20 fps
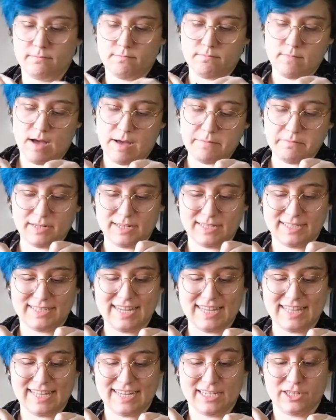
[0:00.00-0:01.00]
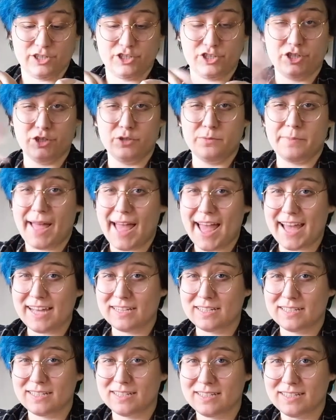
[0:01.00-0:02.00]
I'm going to say like a shoe
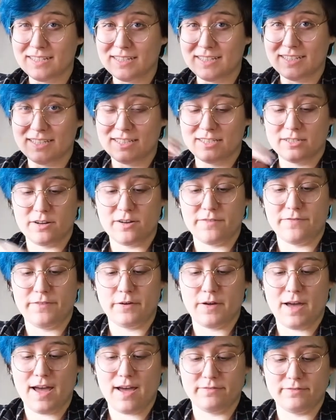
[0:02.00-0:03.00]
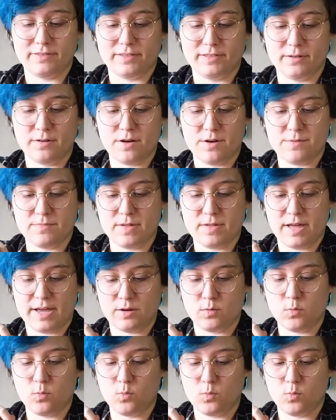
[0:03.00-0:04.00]
bag. So if you have some
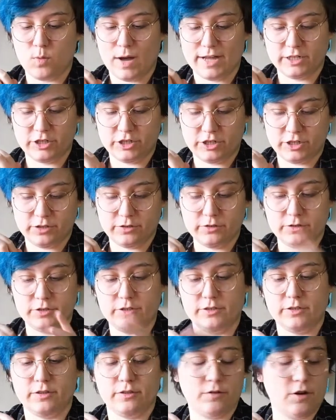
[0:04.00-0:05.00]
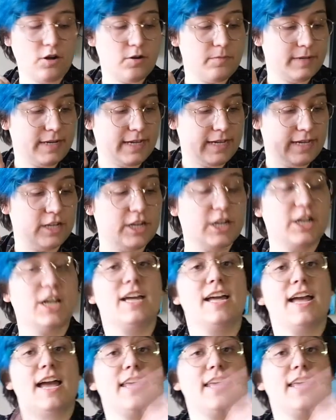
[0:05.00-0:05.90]
like wet shoes, you can throw them in here,